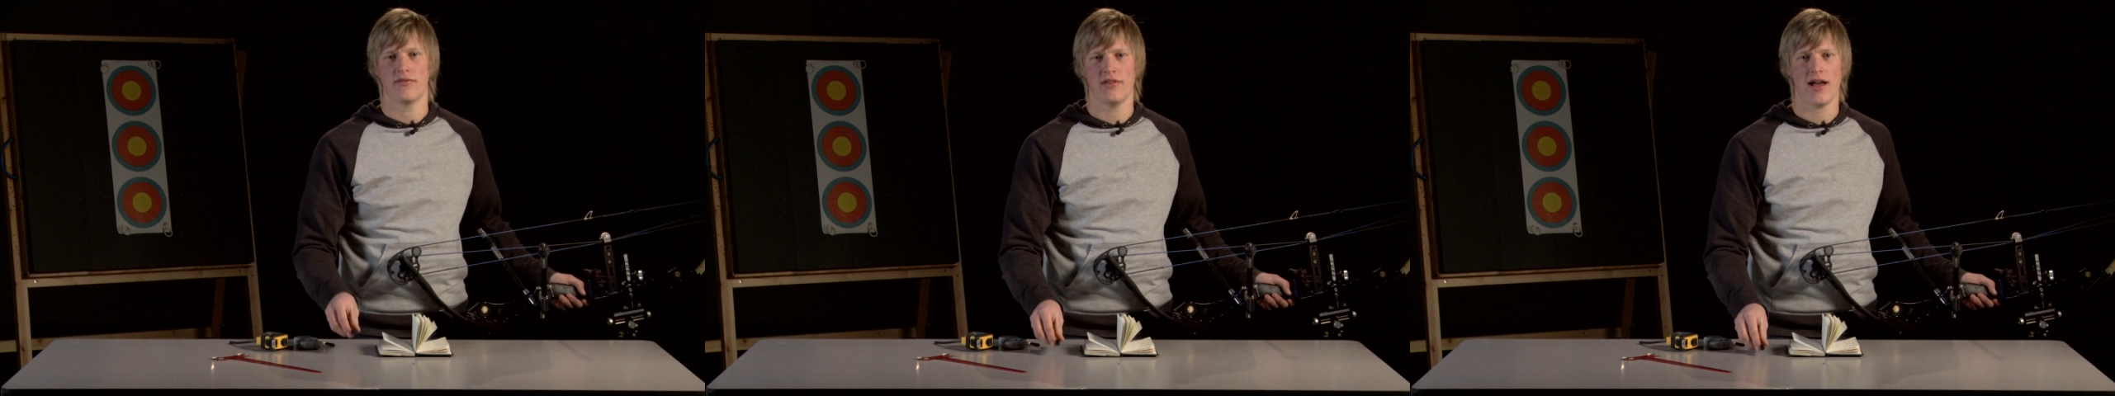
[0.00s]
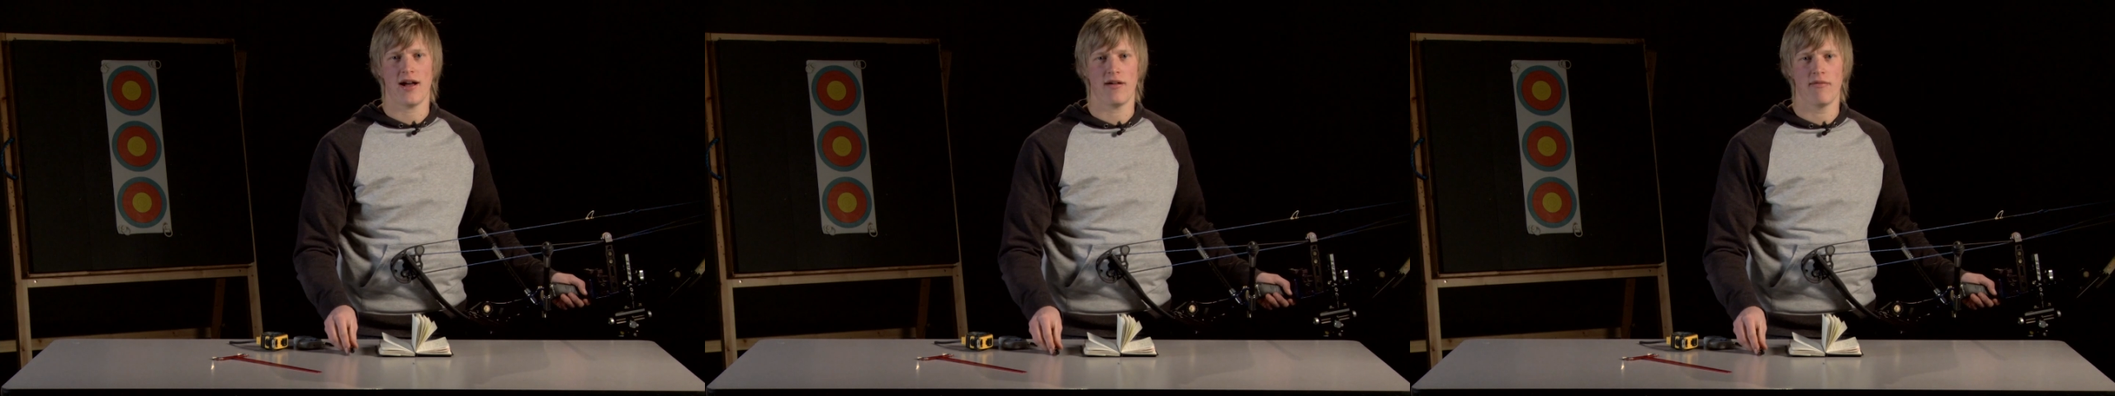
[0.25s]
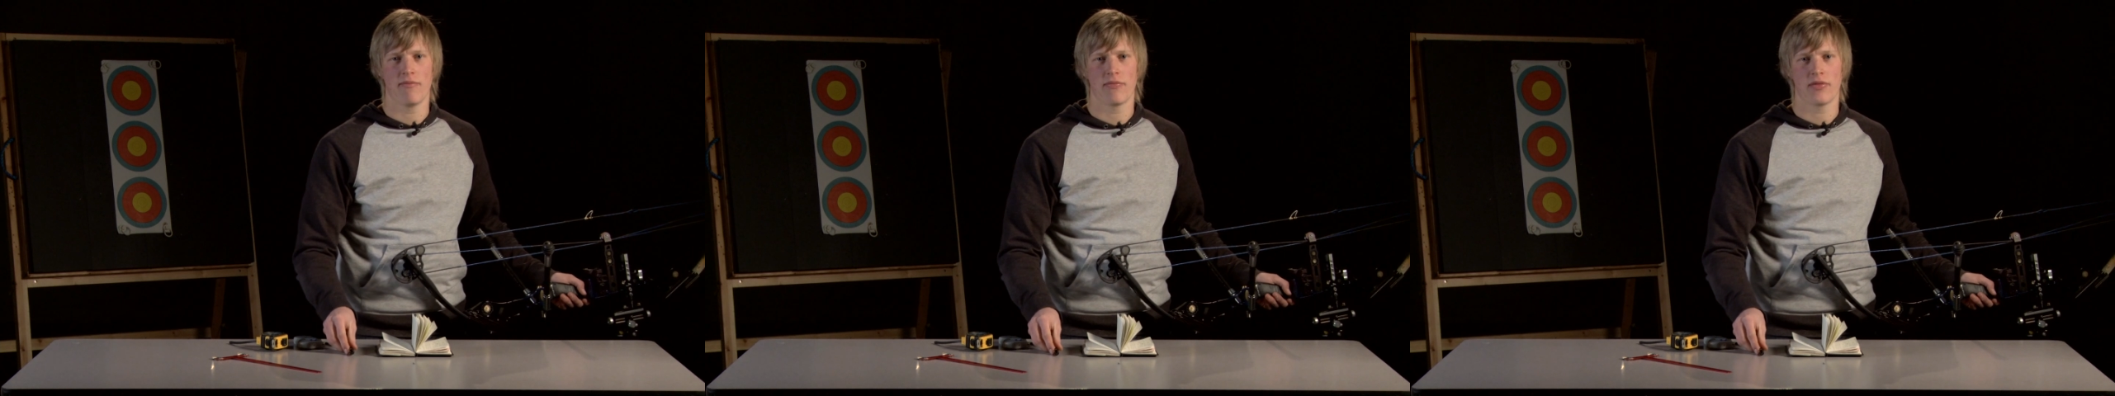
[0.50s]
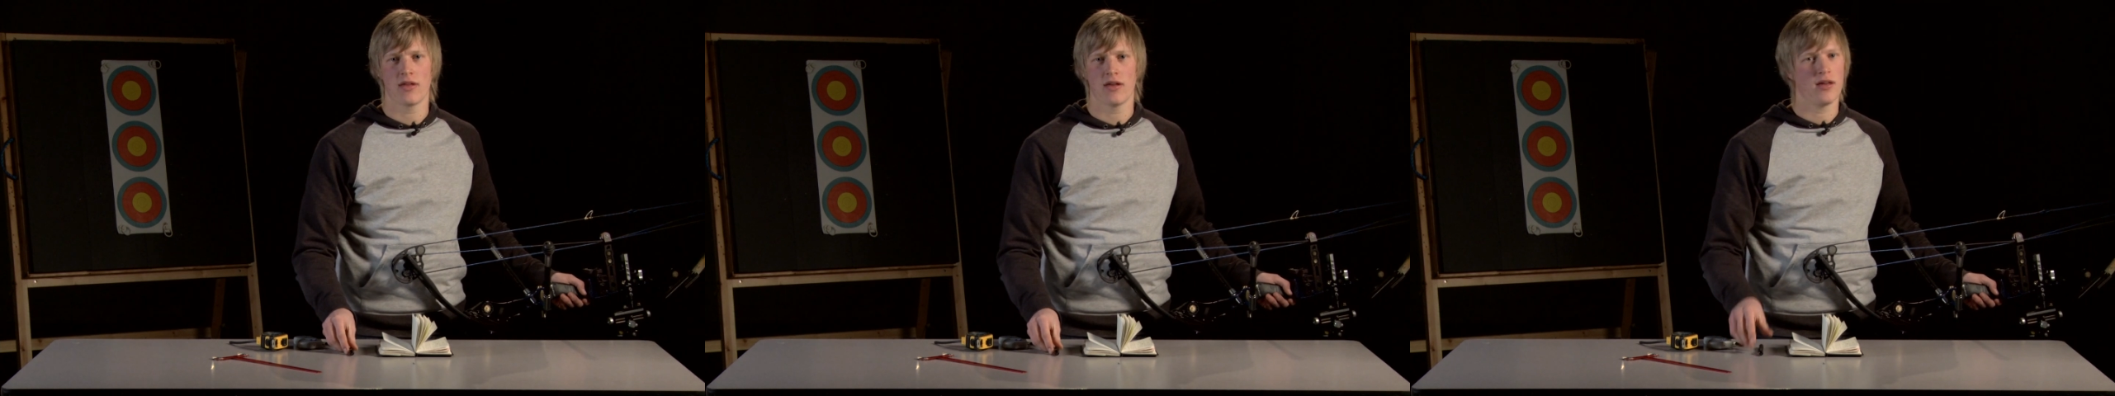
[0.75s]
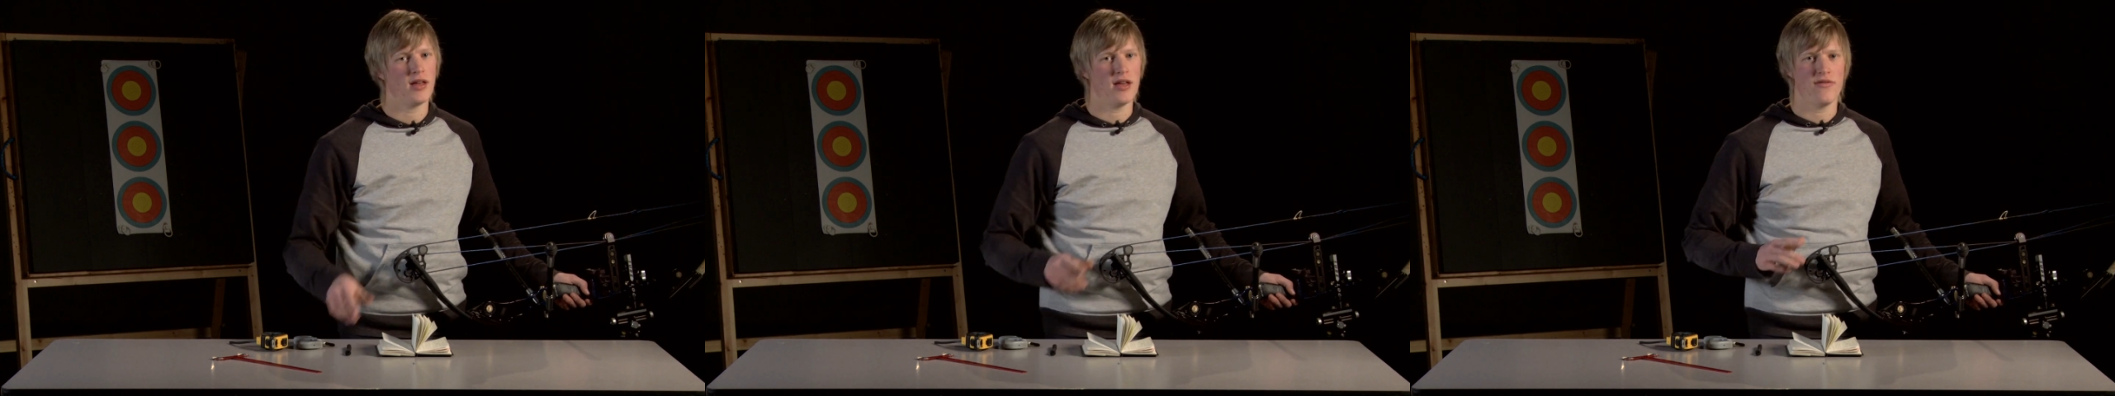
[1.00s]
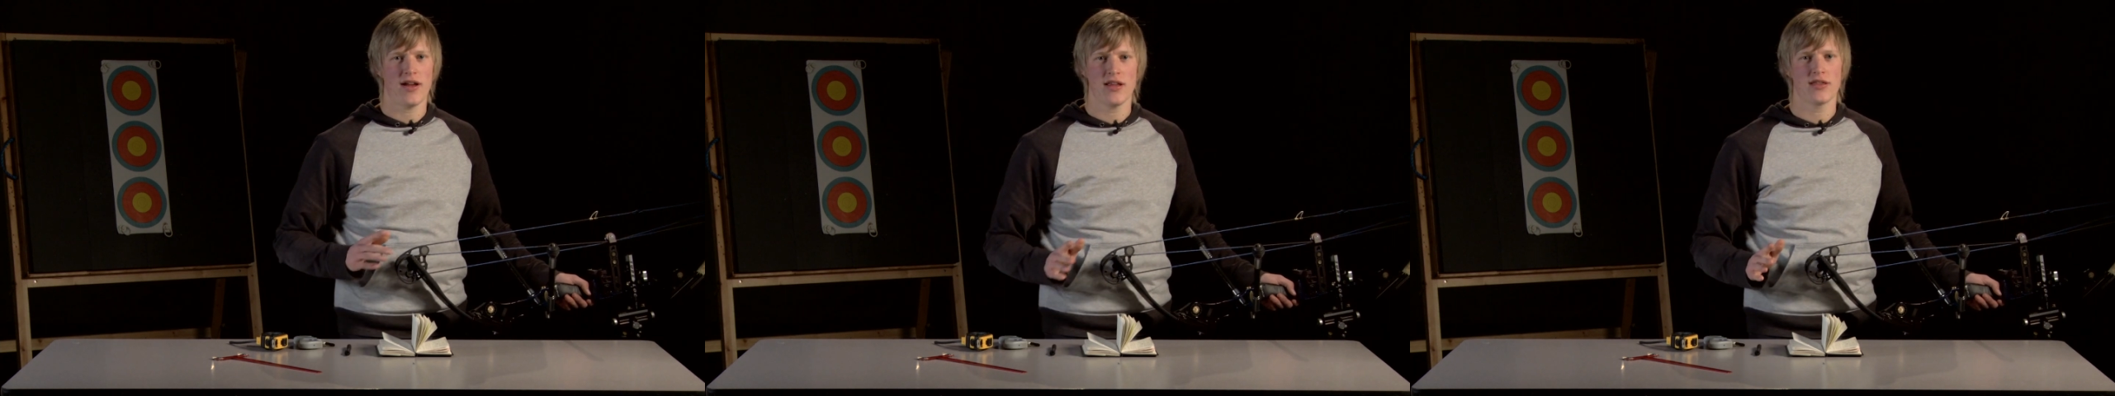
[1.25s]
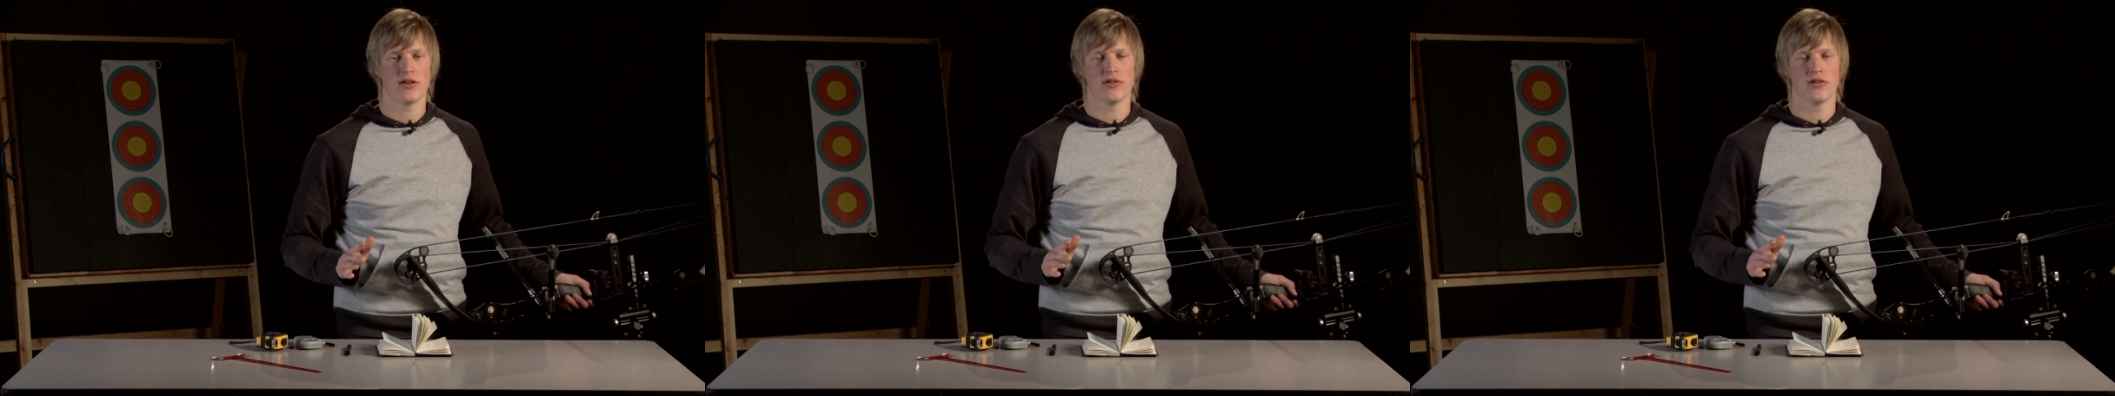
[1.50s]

Now, if anything